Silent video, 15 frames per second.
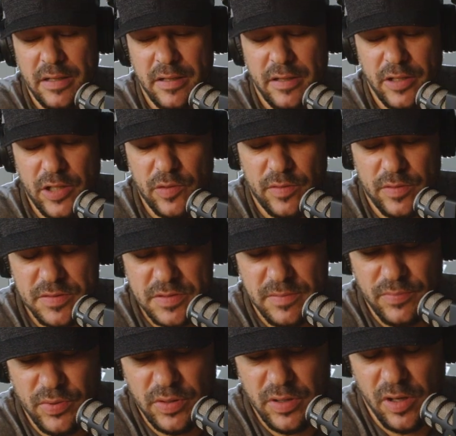you know, there's a
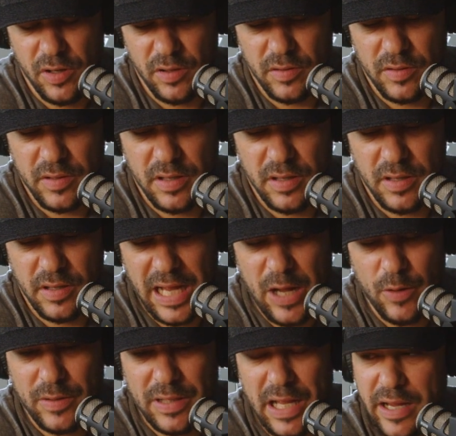book called uh,
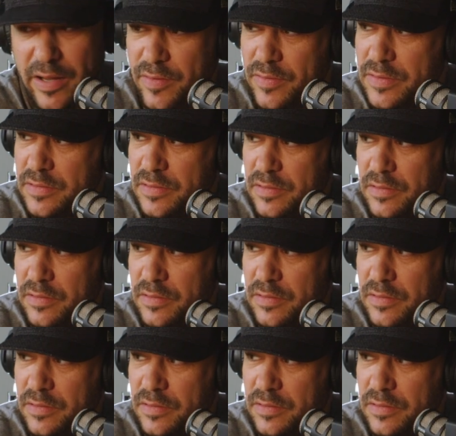Outliers.